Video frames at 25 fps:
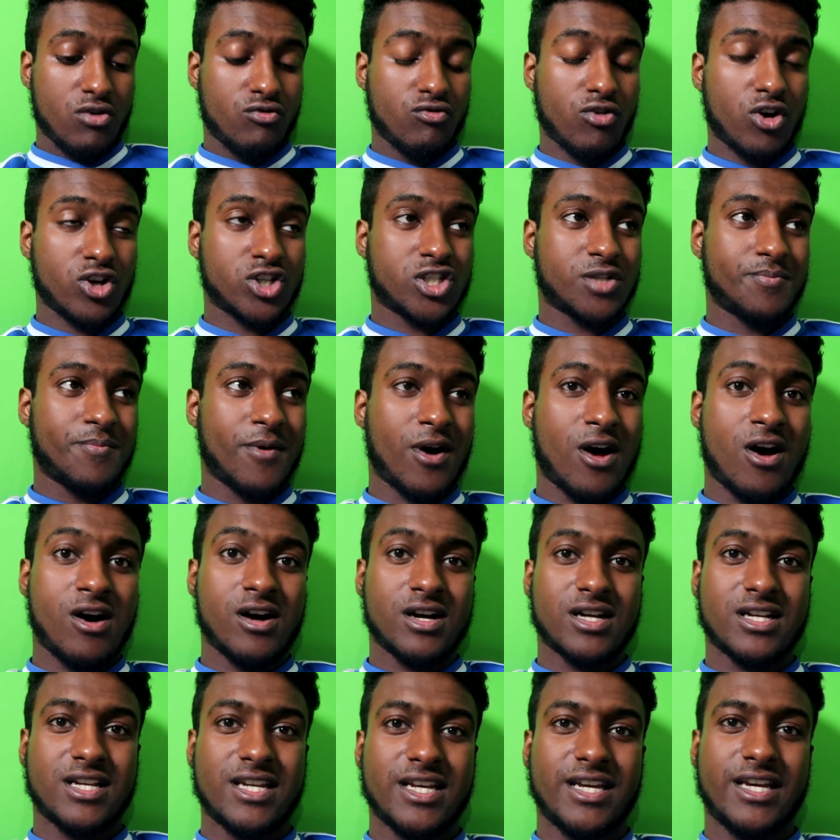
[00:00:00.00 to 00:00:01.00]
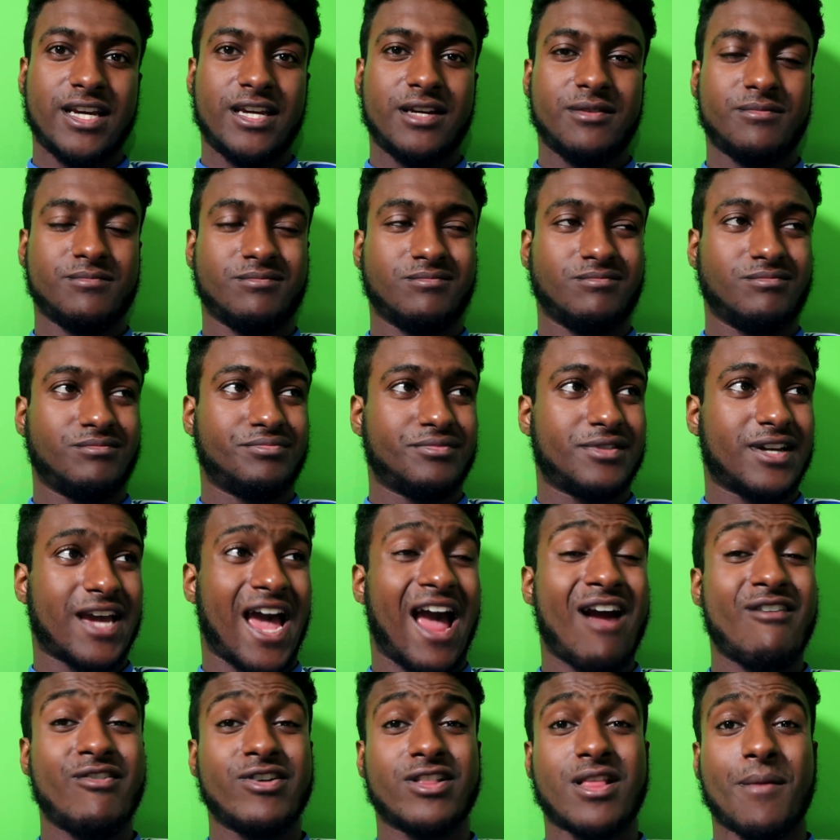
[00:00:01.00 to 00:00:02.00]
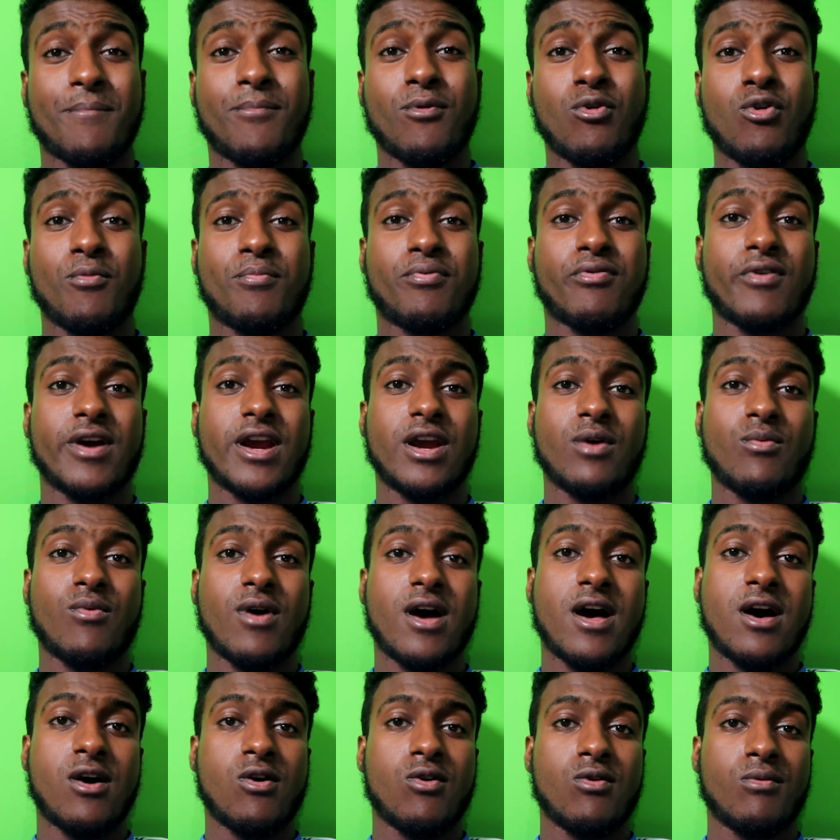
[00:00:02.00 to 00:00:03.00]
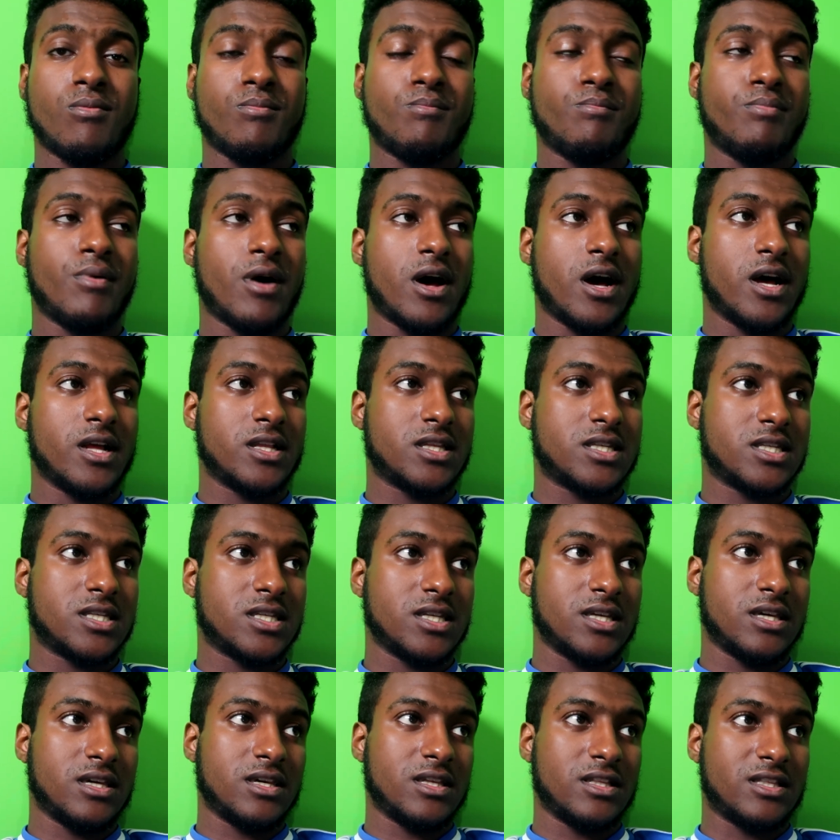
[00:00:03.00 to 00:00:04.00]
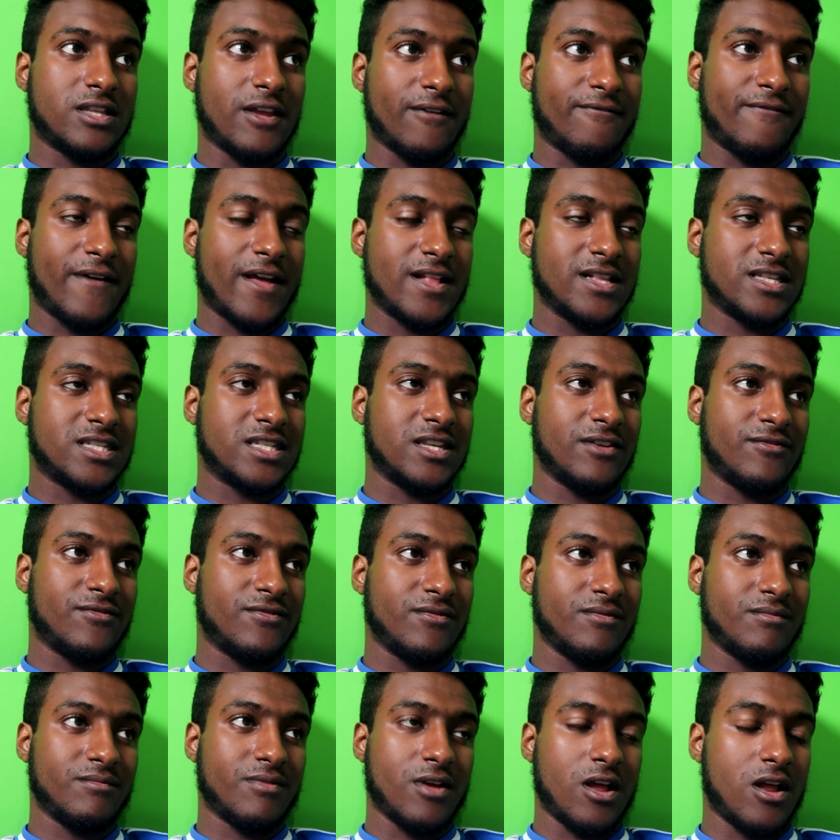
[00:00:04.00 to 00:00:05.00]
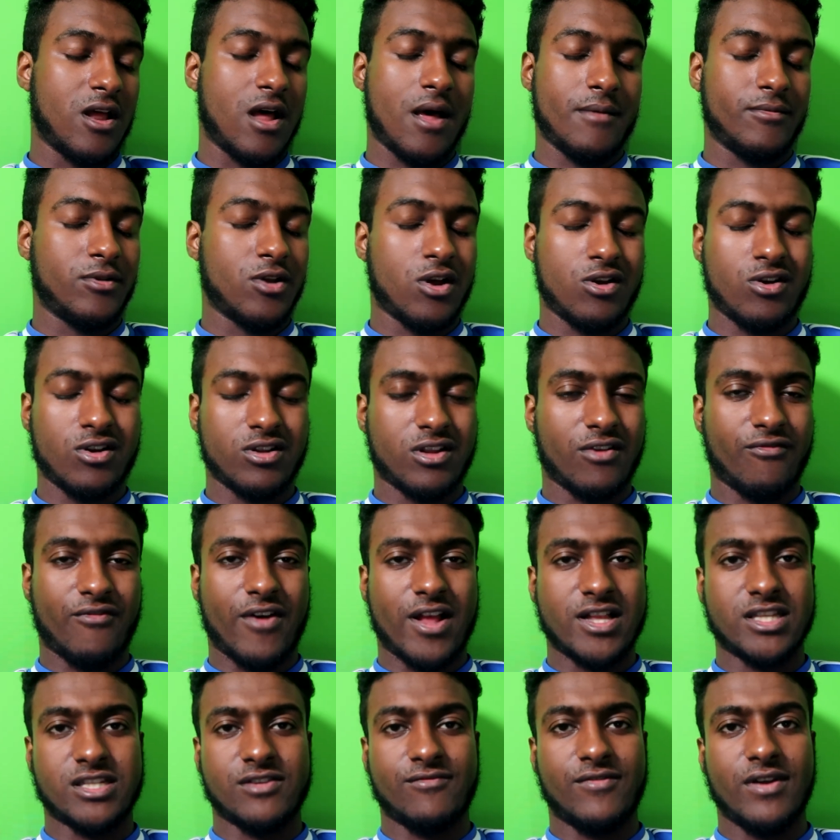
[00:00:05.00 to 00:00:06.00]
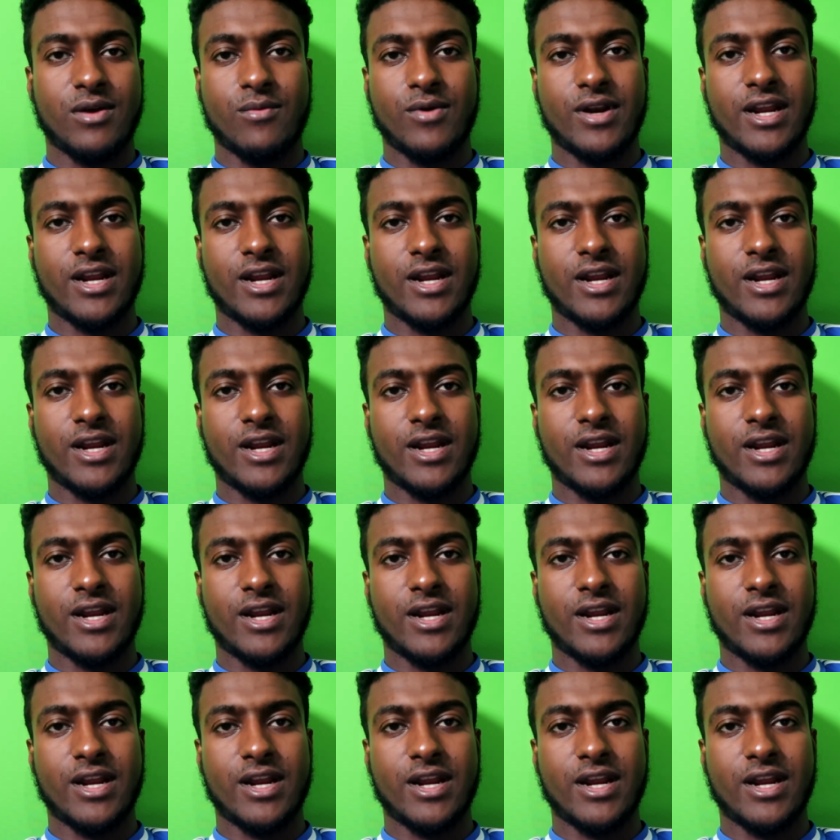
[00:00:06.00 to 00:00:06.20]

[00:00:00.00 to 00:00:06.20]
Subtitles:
Ross Barkley carried the ball pretty well, but not defensively.